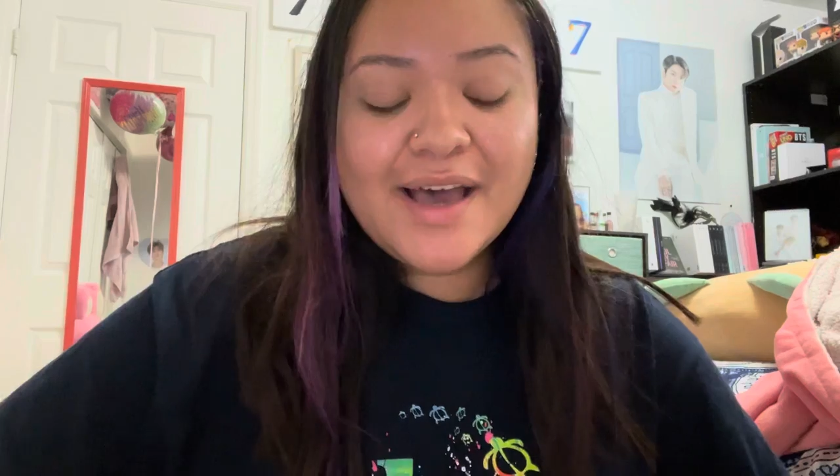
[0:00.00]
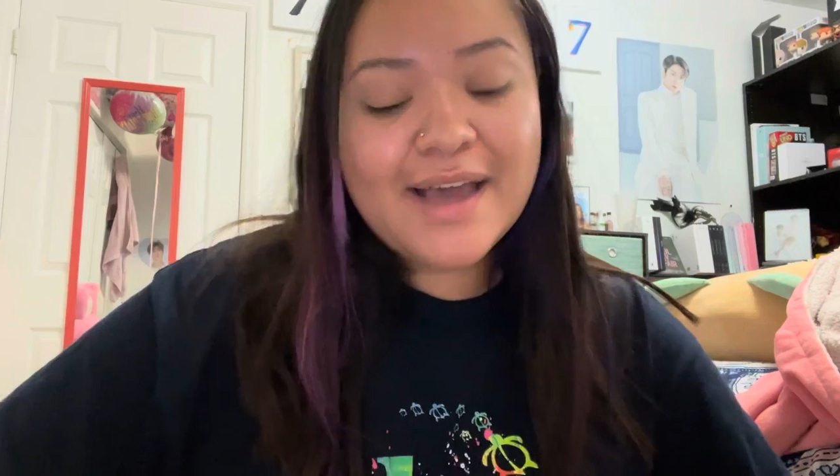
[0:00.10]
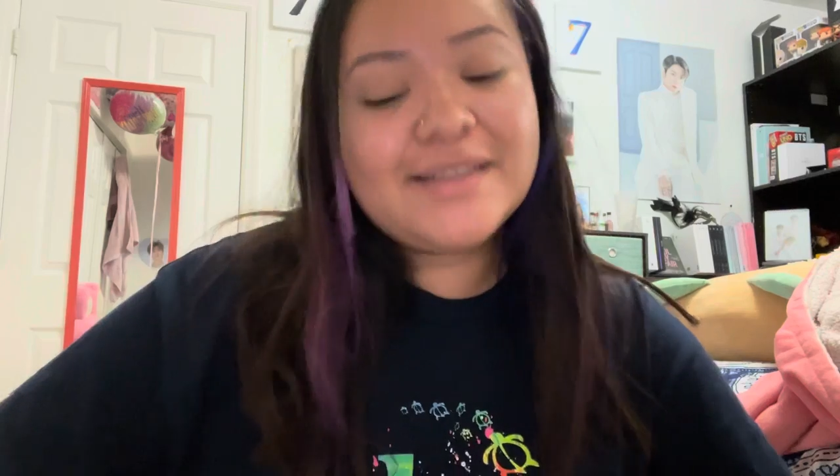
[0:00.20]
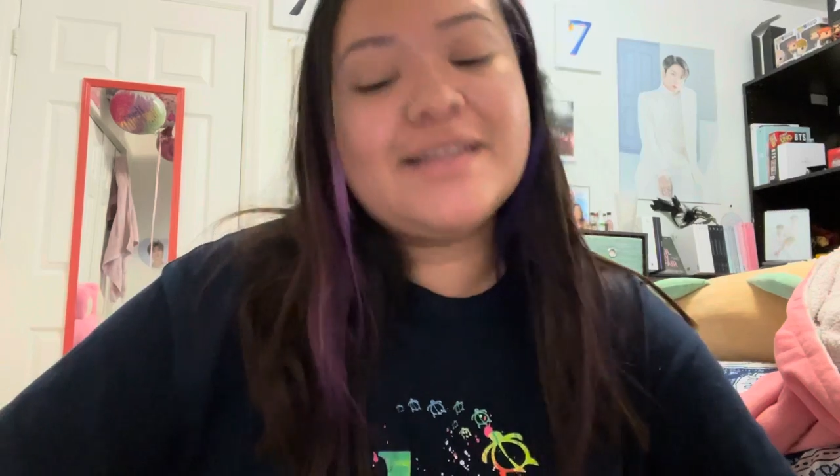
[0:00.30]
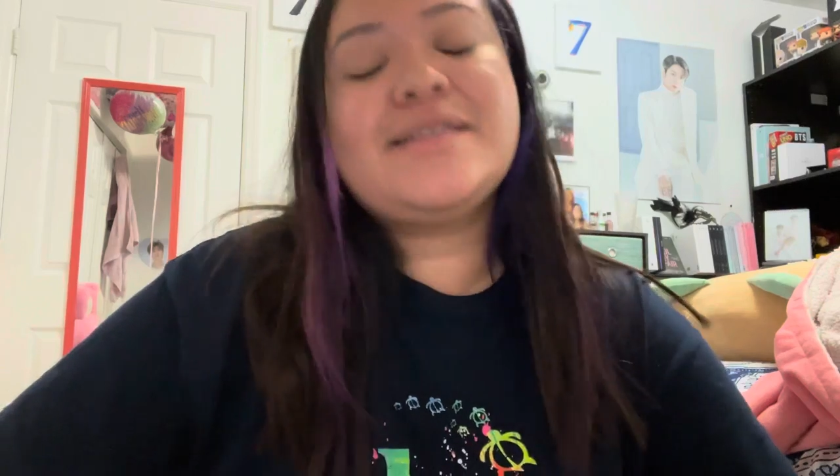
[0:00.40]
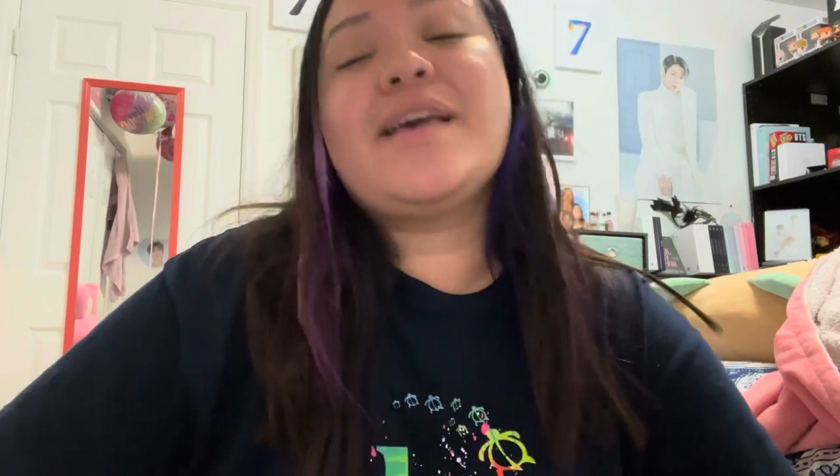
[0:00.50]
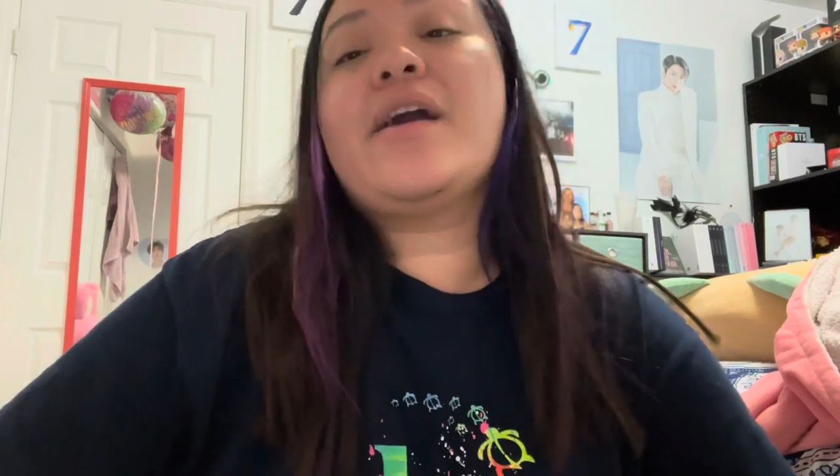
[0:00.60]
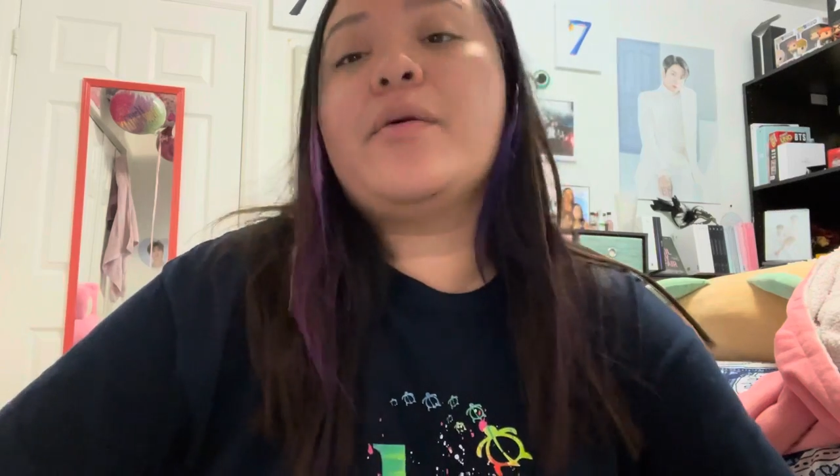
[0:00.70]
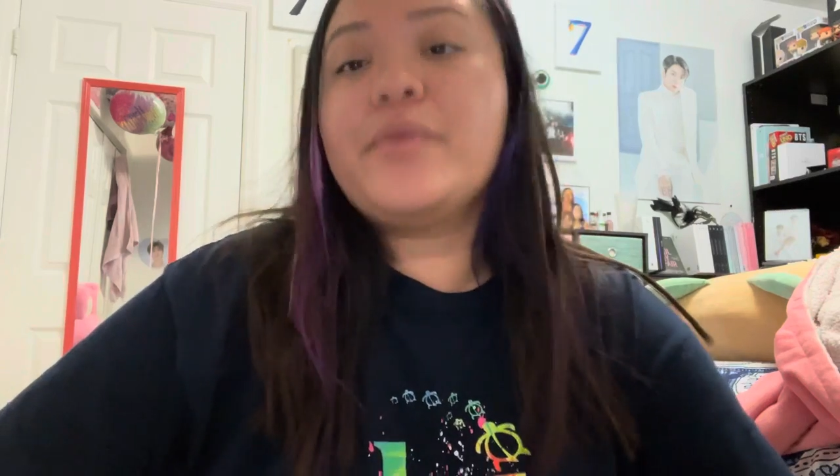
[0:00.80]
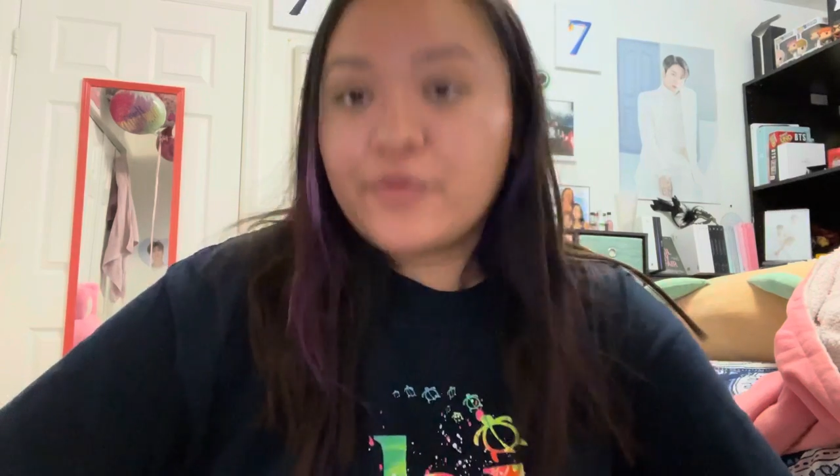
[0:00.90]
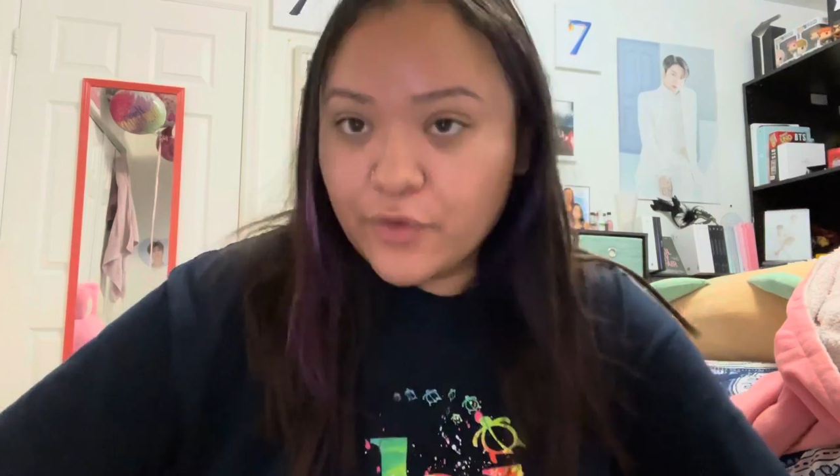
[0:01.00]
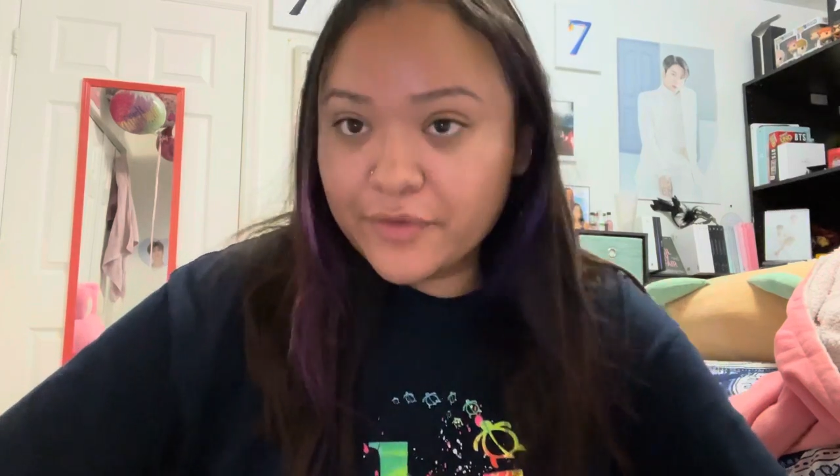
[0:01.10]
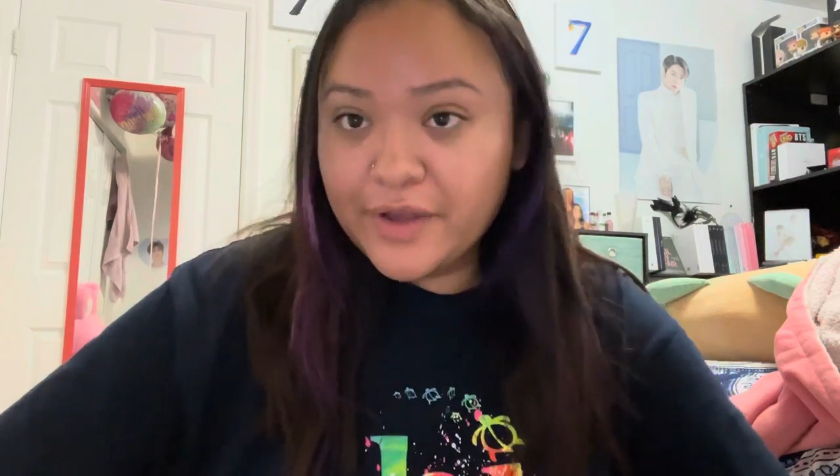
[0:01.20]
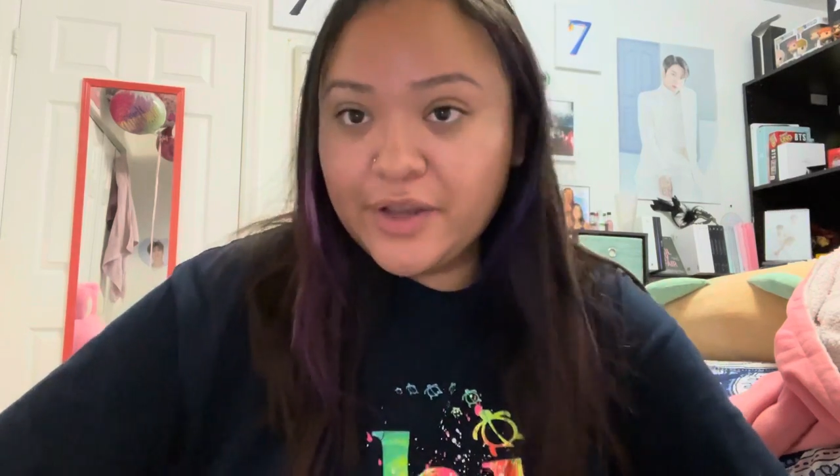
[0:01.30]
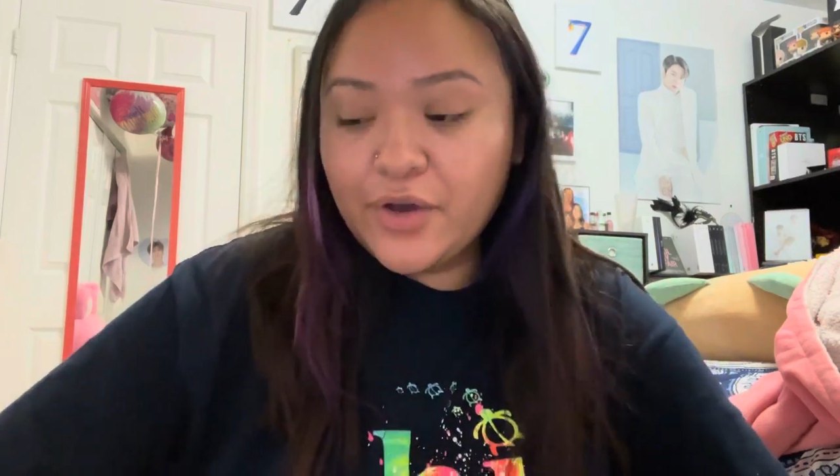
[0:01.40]
I did take a before
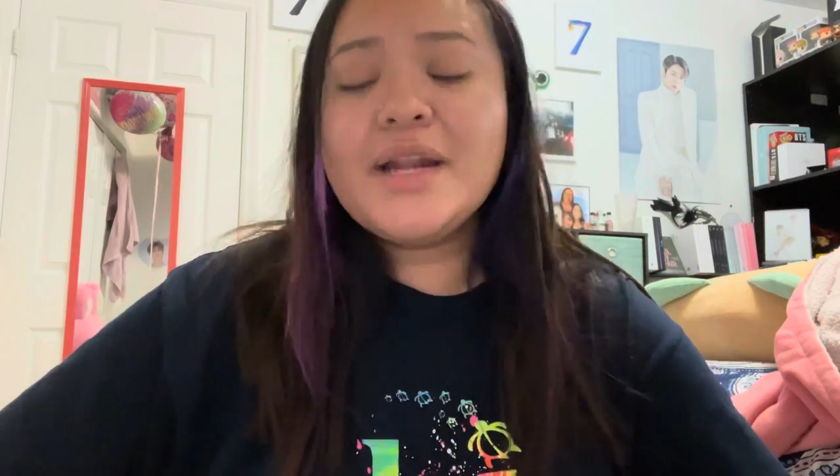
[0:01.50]
video.